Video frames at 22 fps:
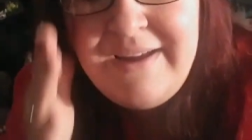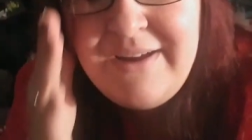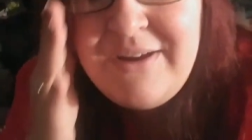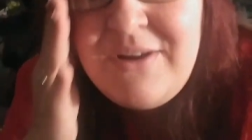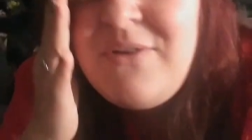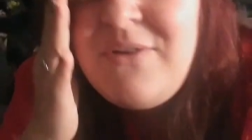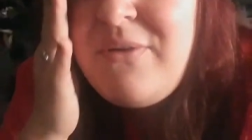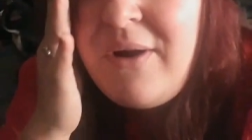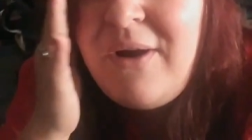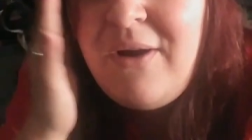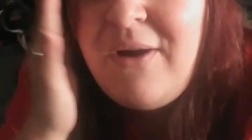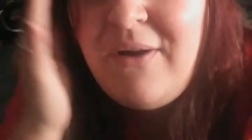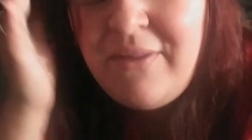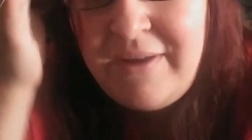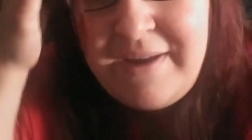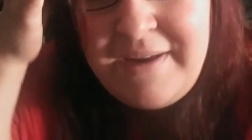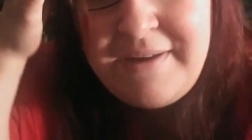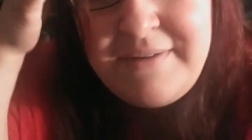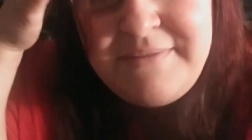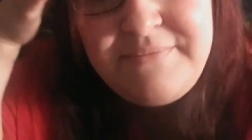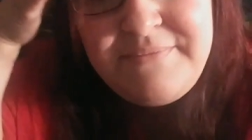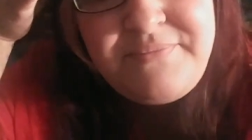
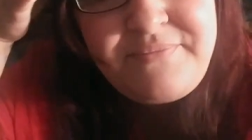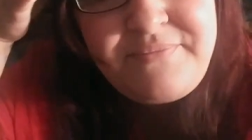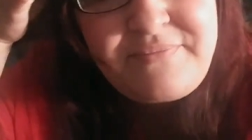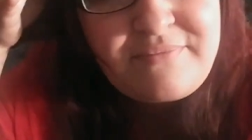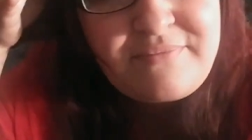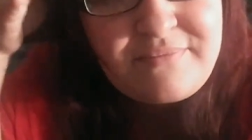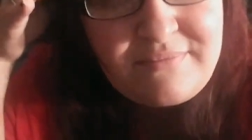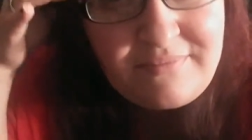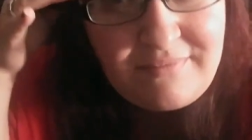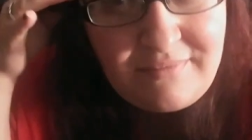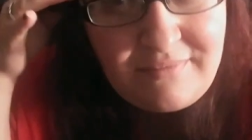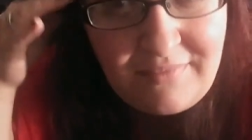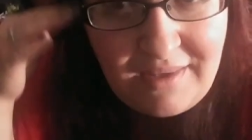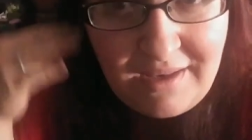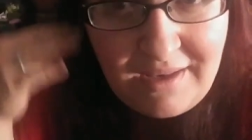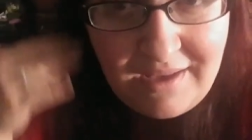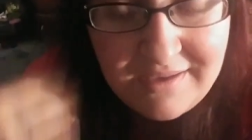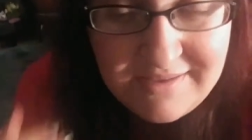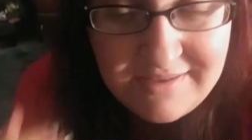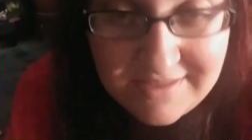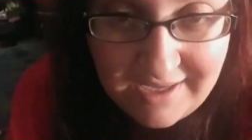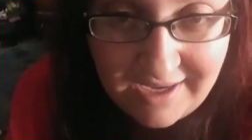Crawling.
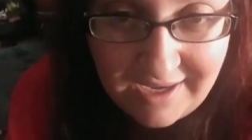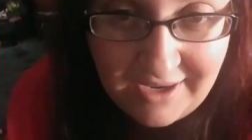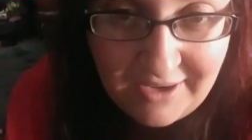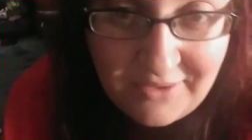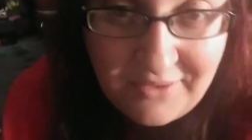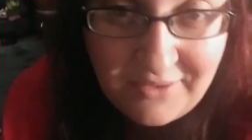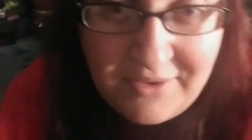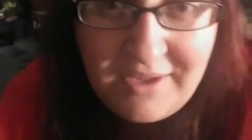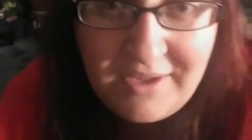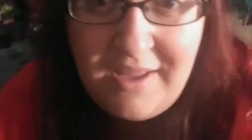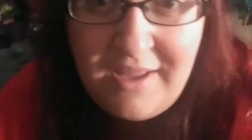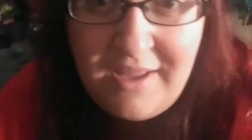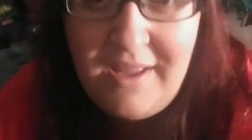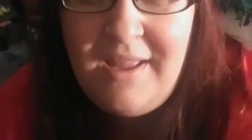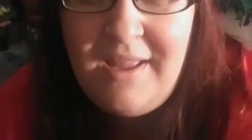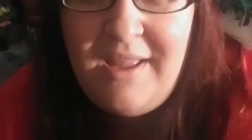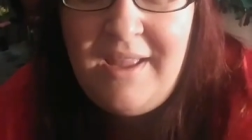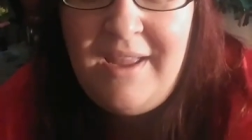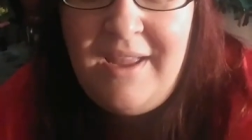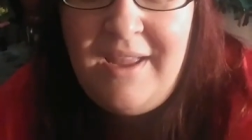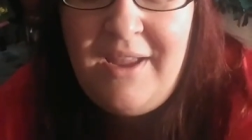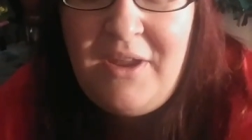So
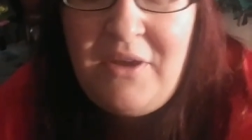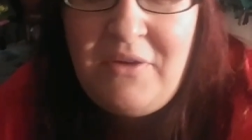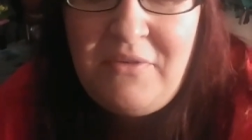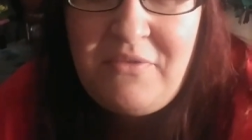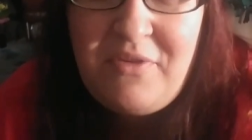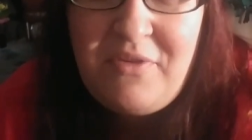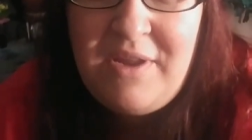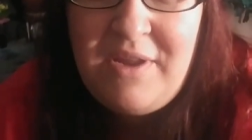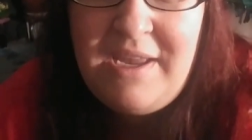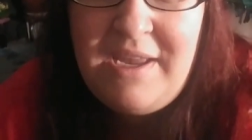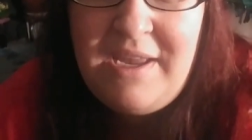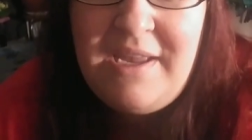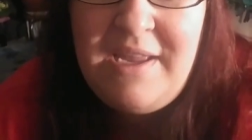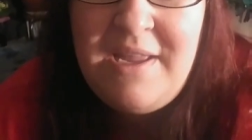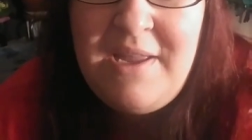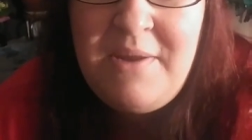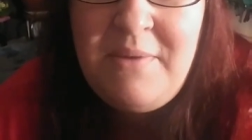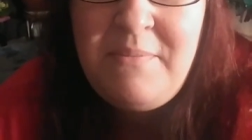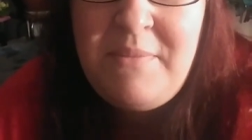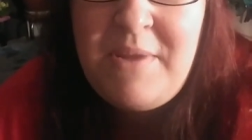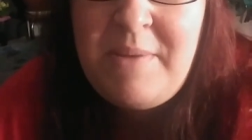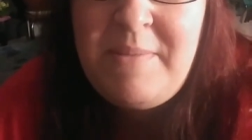hopefully,
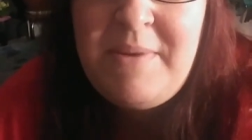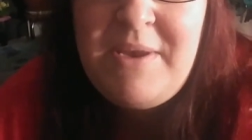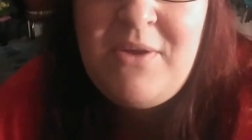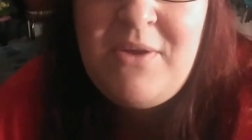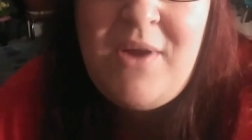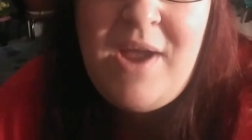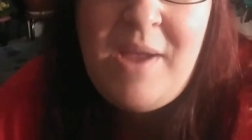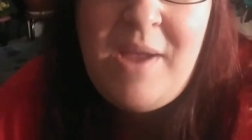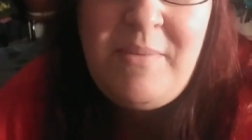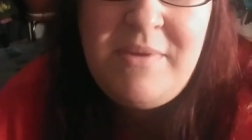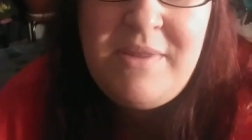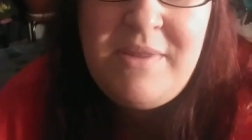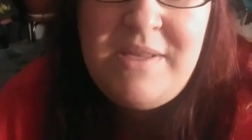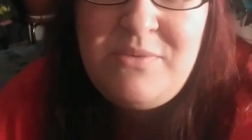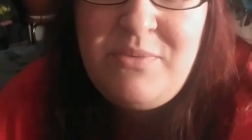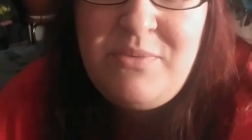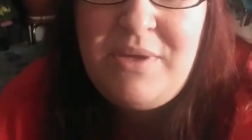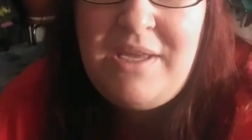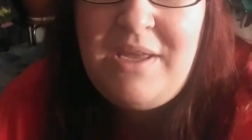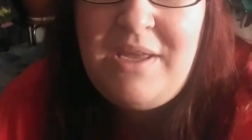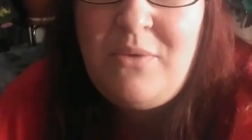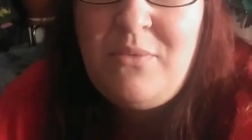maybe it'll happen
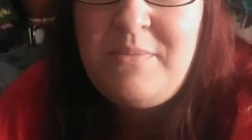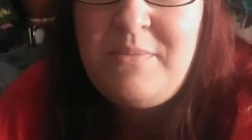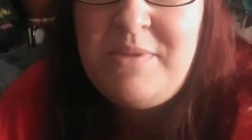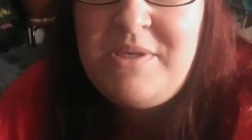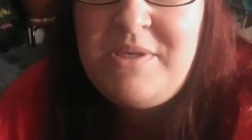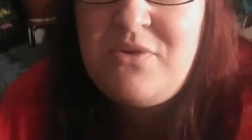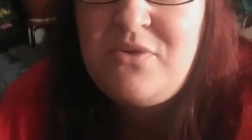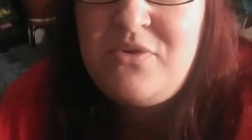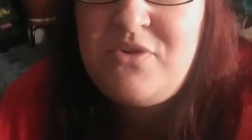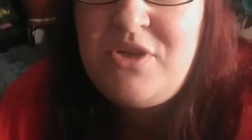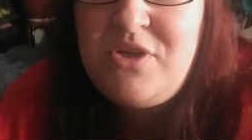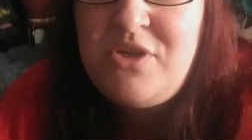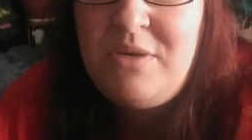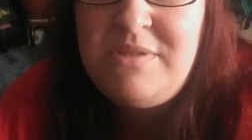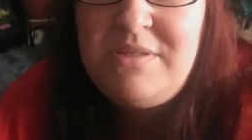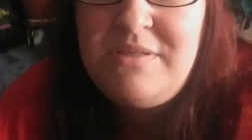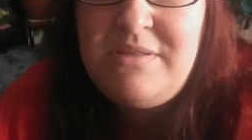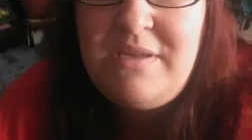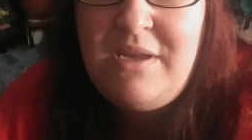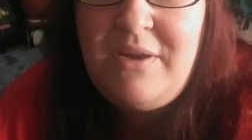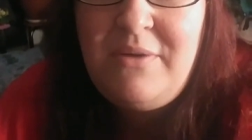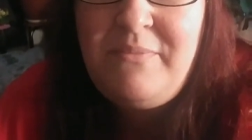this weekend when Mr. Chubbs
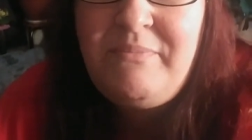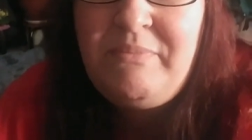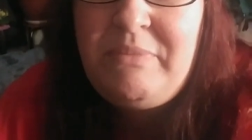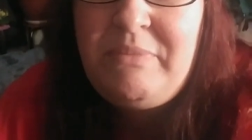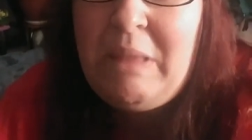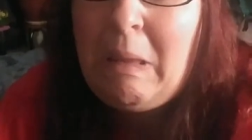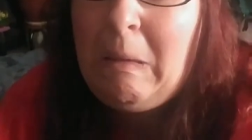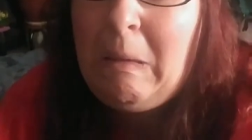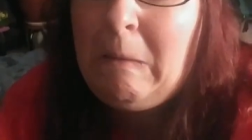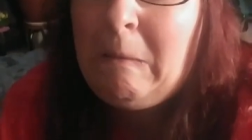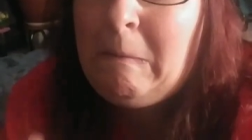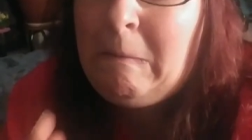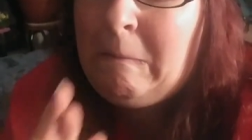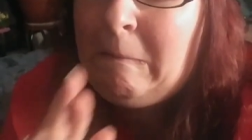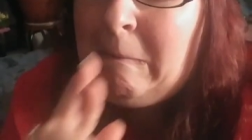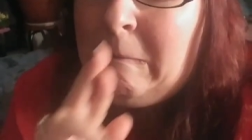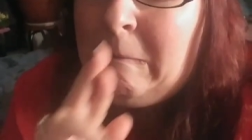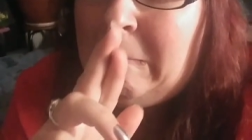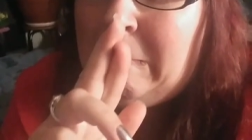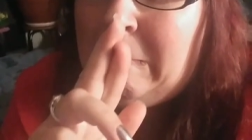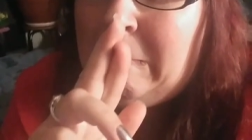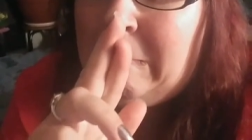is home.
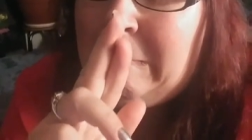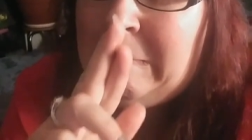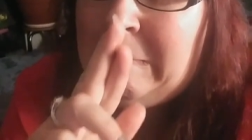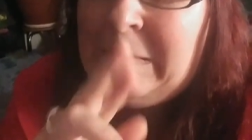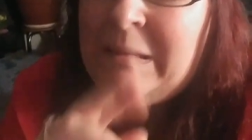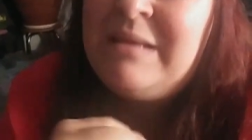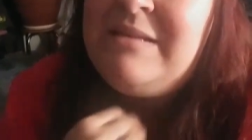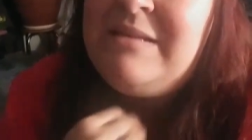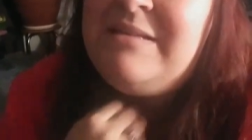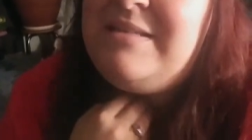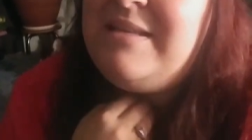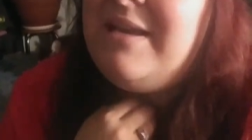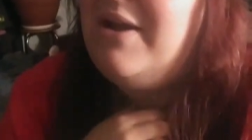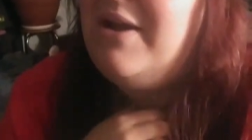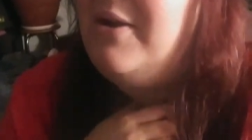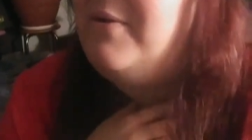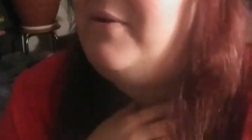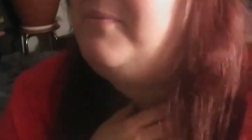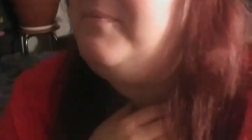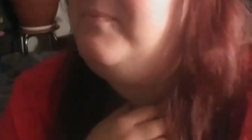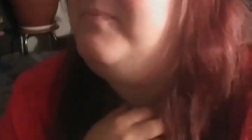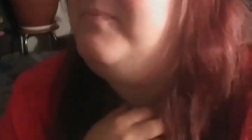
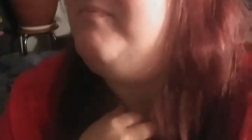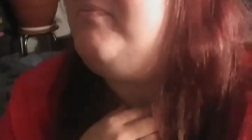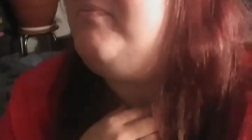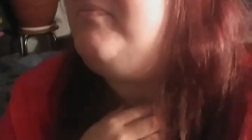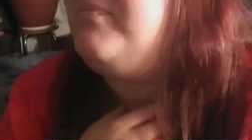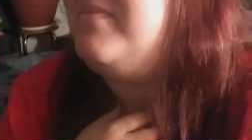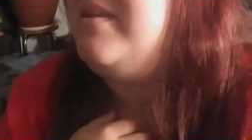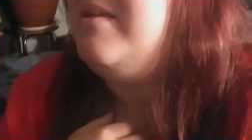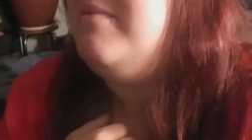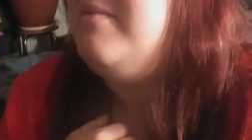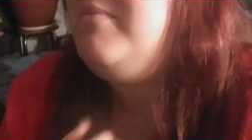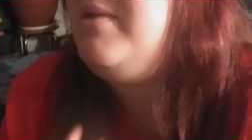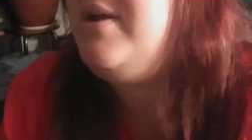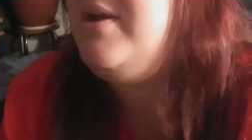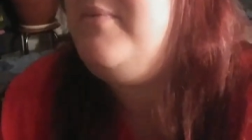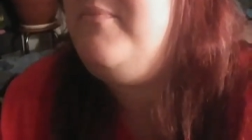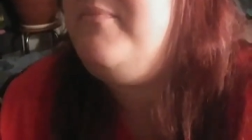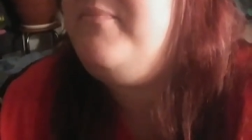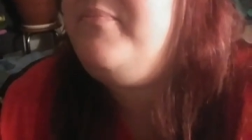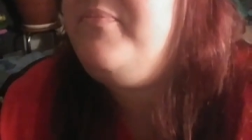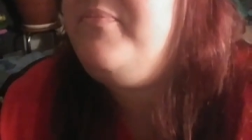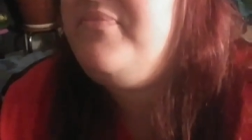So,
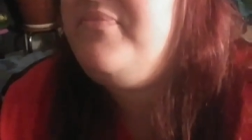but